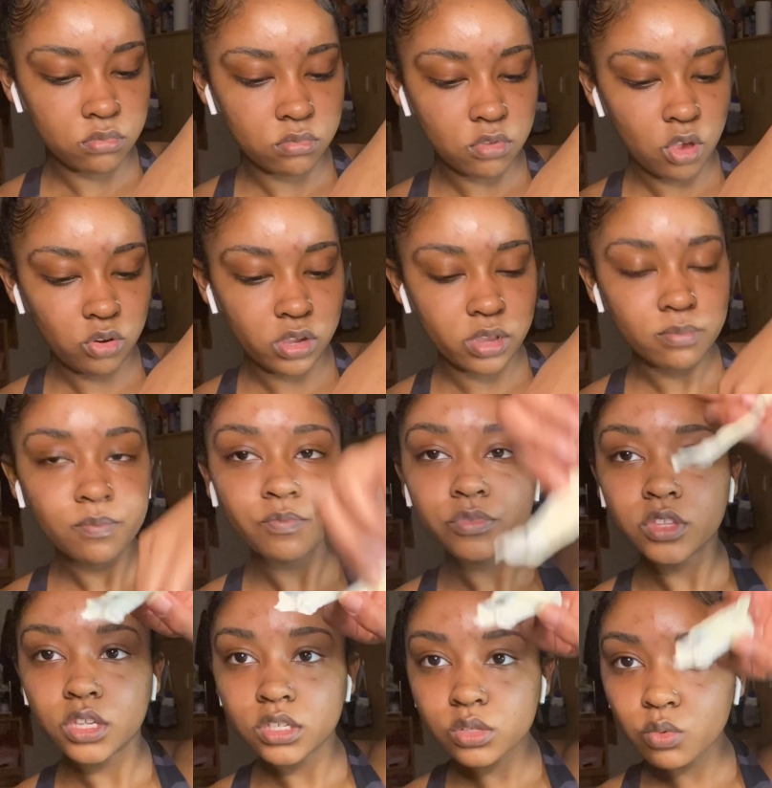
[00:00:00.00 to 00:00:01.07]
Okay,
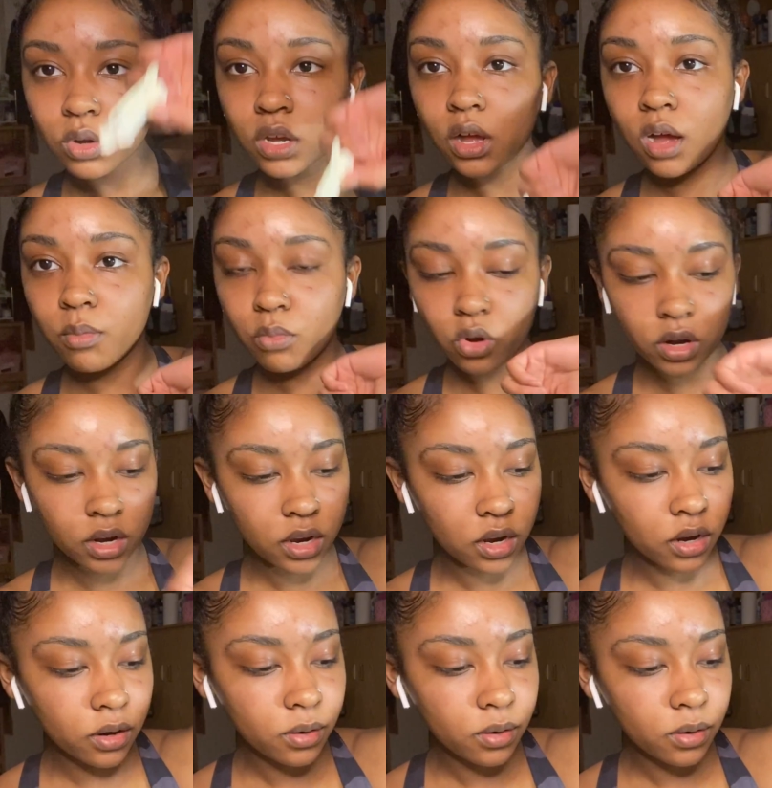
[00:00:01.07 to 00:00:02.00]
this one got more hair.